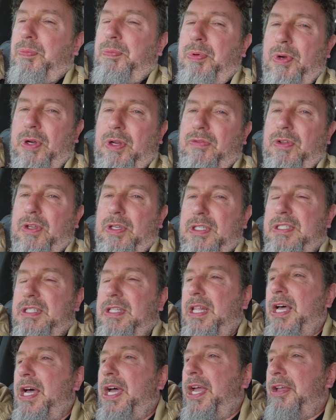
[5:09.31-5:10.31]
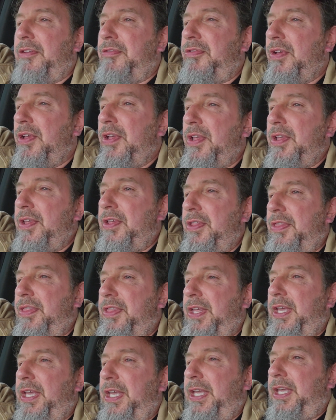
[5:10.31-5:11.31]
previous life.
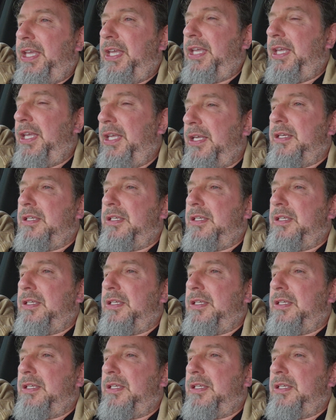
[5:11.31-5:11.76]
The